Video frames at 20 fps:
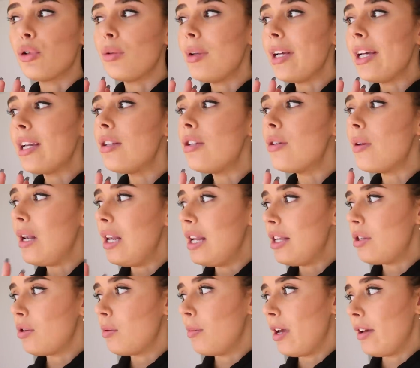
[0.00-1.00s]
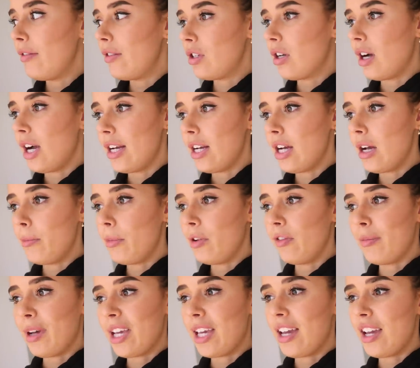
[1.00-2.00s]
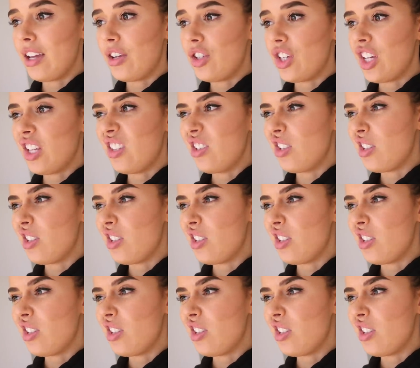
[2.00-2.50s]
probably going to do a little bit of a tidy up of my kitchen.